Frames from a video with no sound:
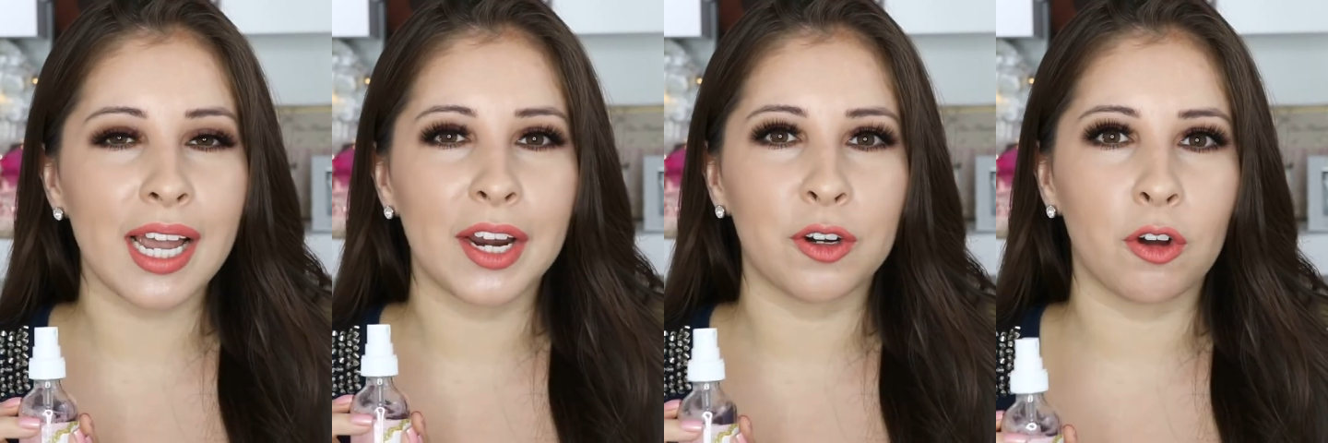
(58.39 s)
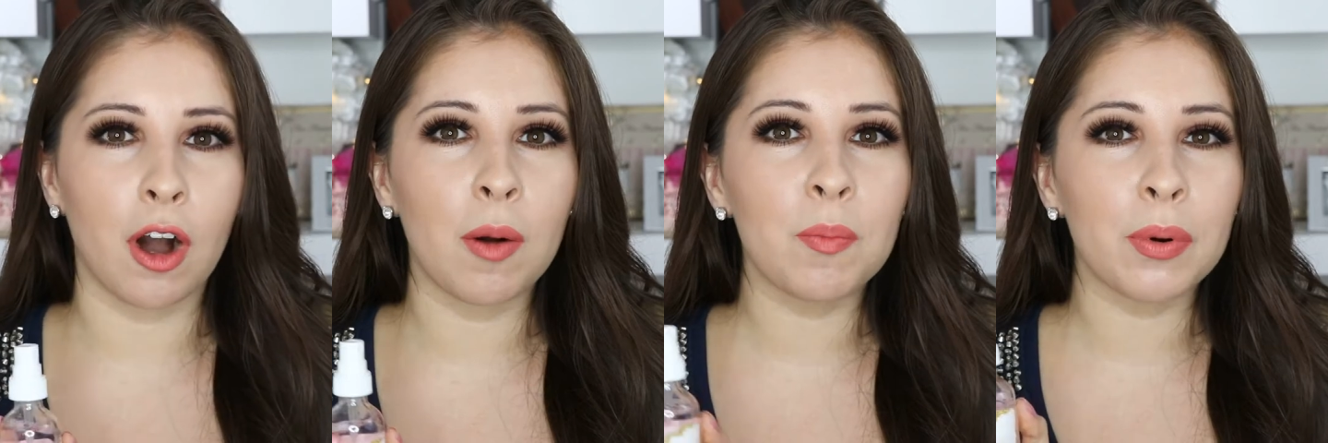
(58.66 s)
I
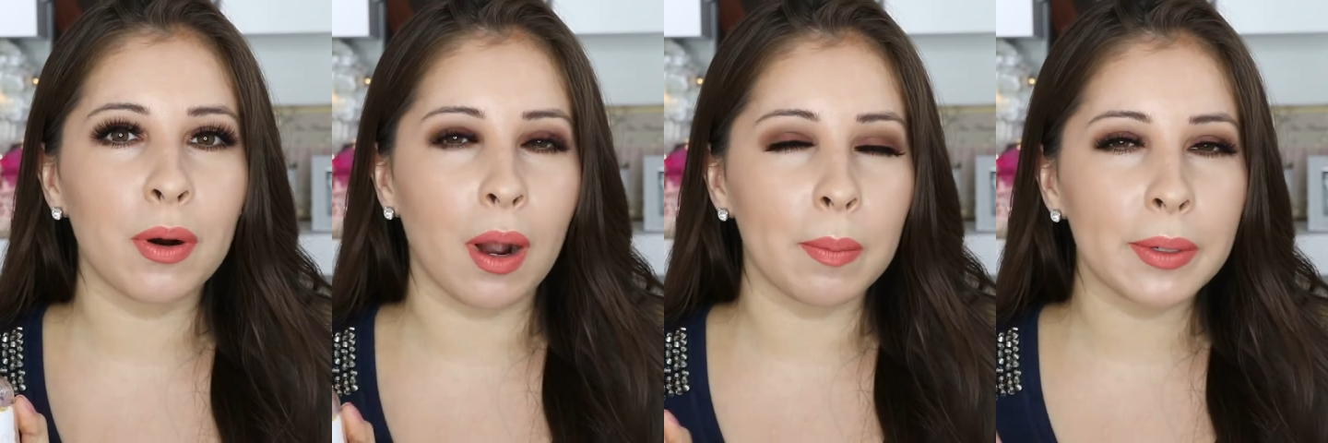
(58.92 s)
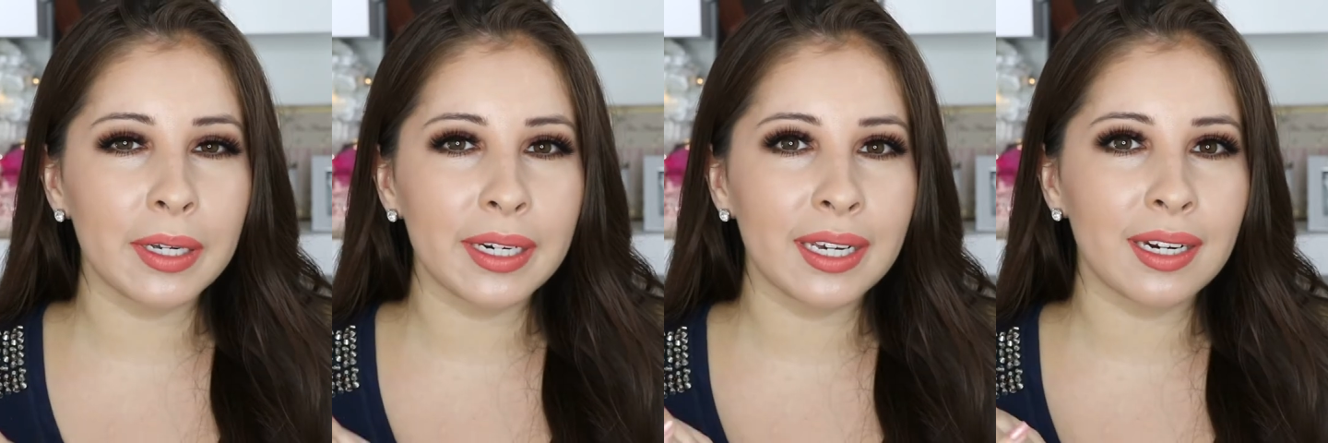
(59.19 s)
know I'm
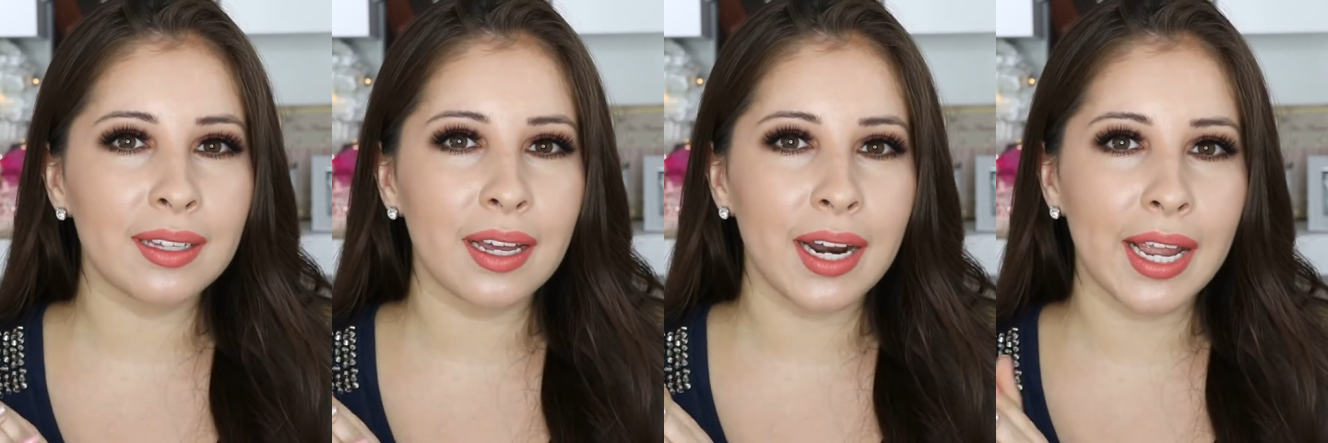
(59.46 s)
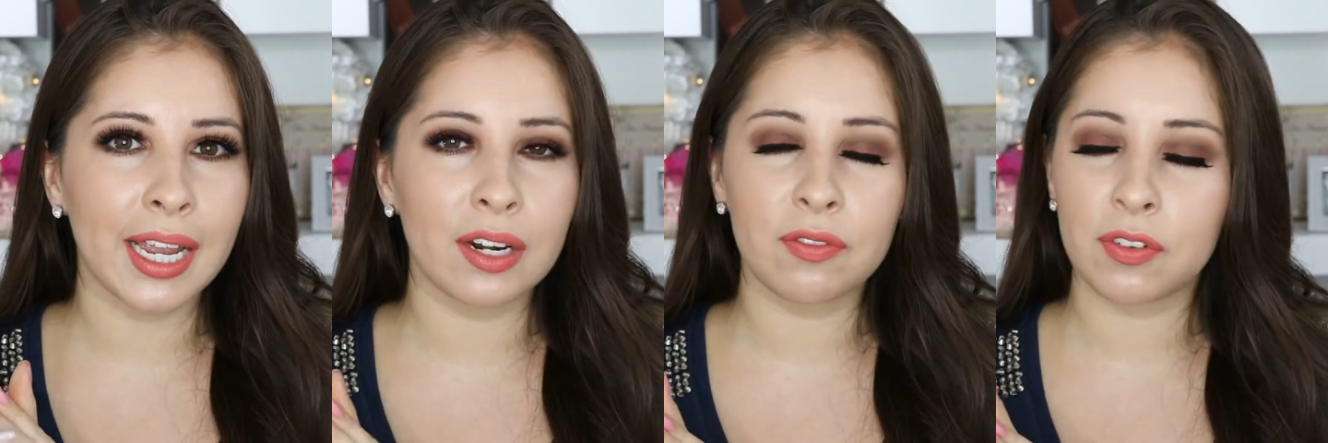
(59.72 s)
probably going to get a
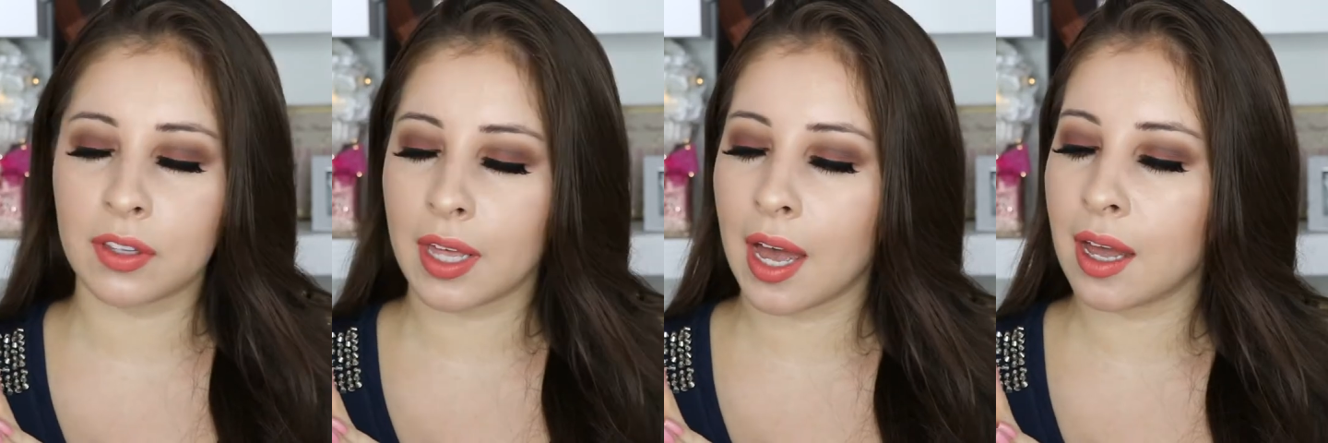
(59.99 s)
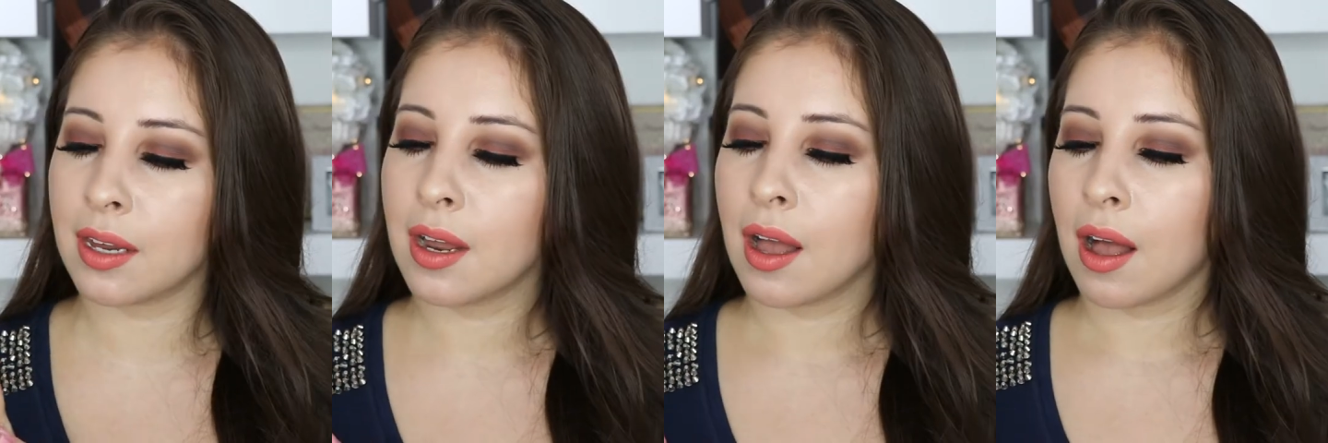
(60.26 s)
lot of hate for
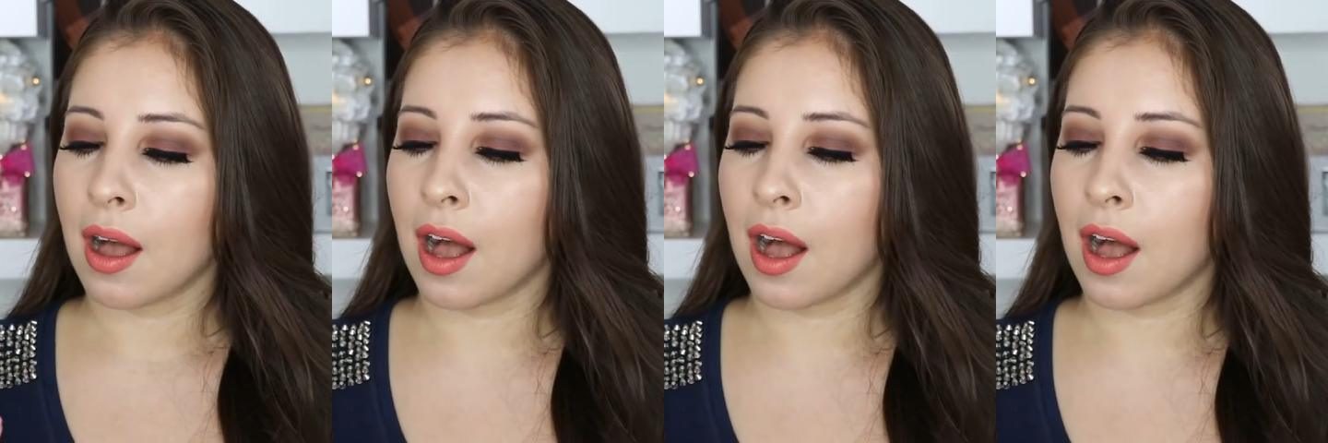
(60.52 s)
that,